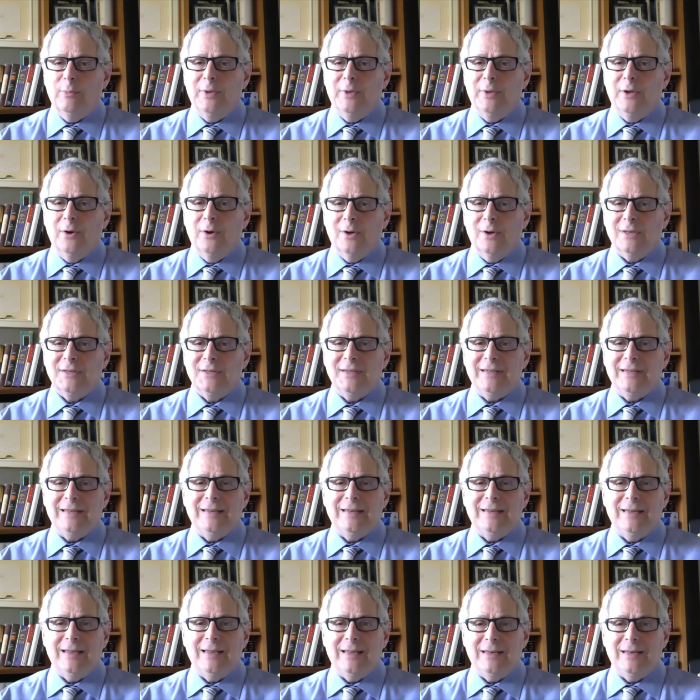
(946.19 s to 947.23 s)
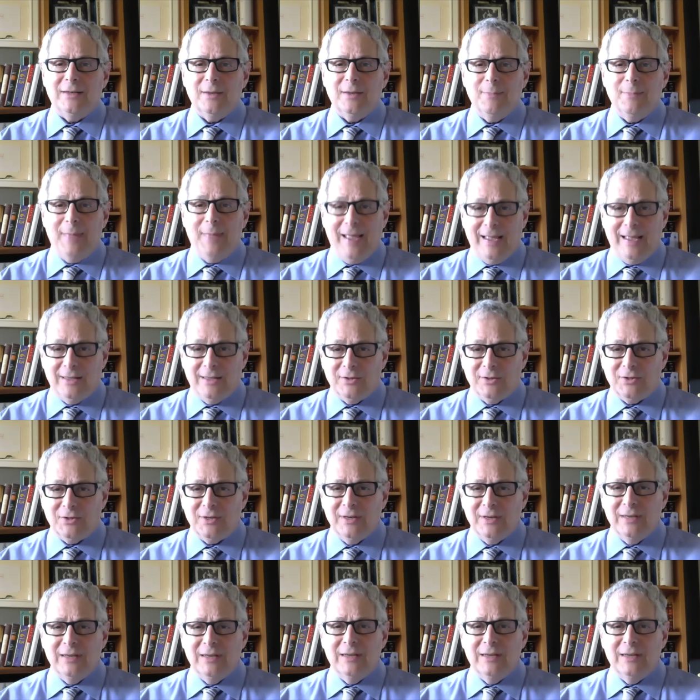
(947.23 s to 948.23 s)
because it demands